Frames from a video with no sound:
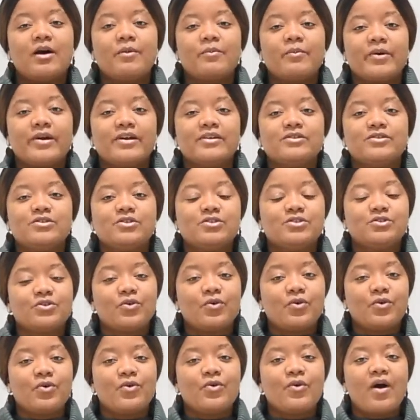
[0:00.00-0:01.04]
I'm going to
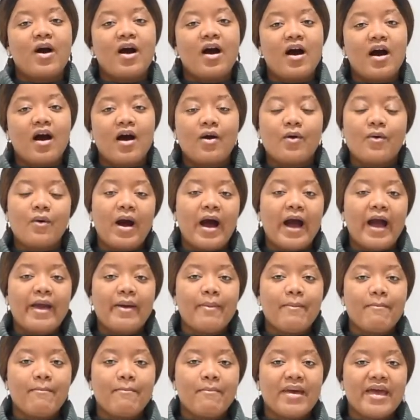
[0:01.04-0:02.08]
show you how I
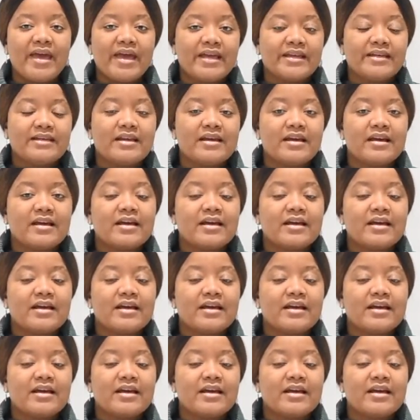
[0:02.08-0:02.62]
made